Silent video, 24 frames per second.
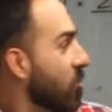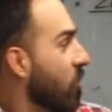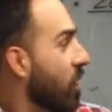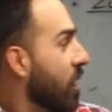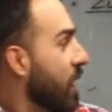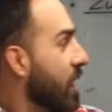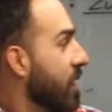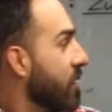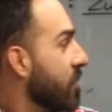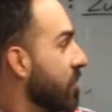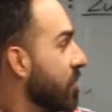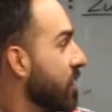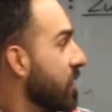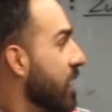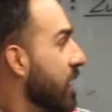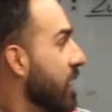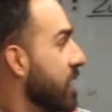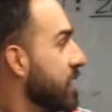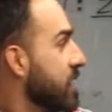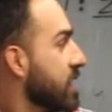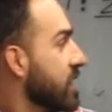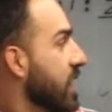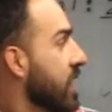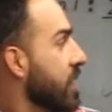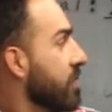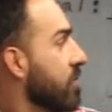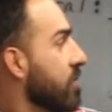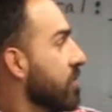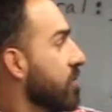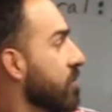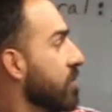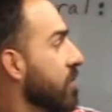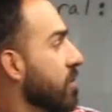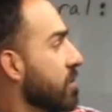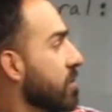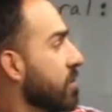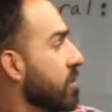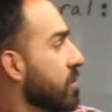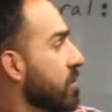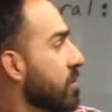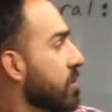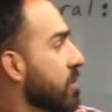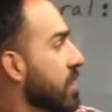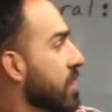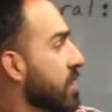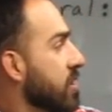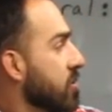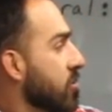why would God save you from
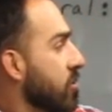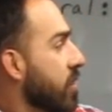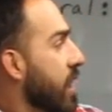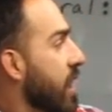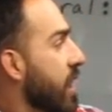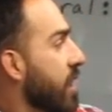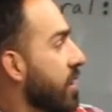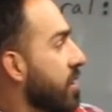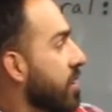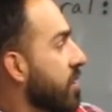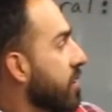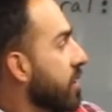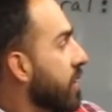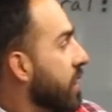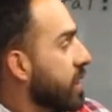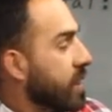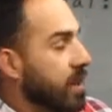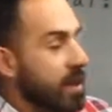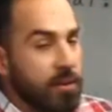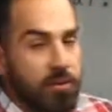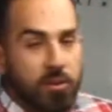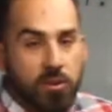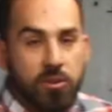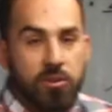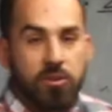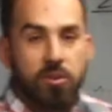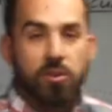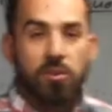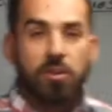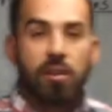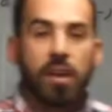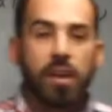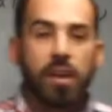his wrath and give you eternal